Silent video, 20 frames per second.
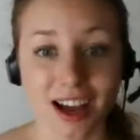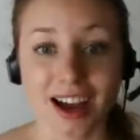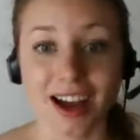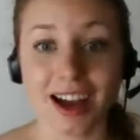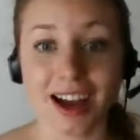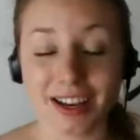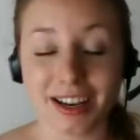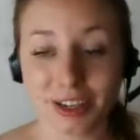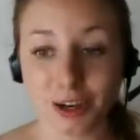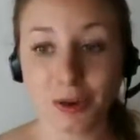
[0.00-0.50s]

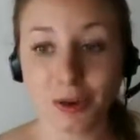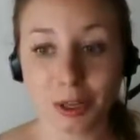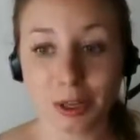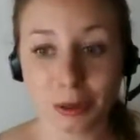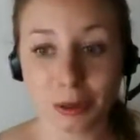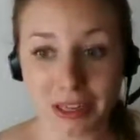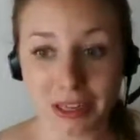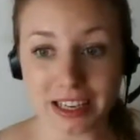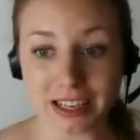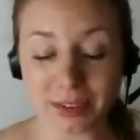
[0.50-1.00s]
I know what you
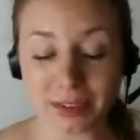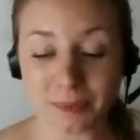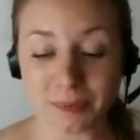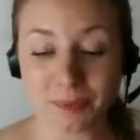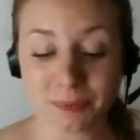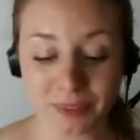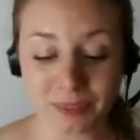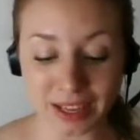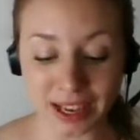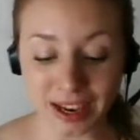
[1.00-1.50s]

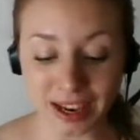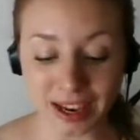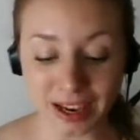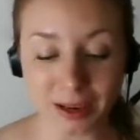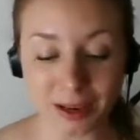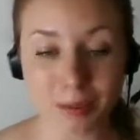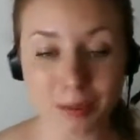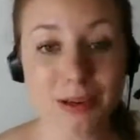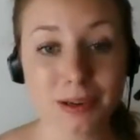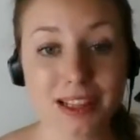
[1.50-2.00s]
mean.
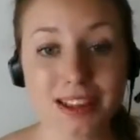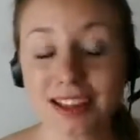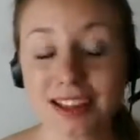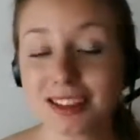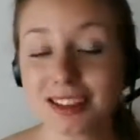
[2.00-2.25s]
But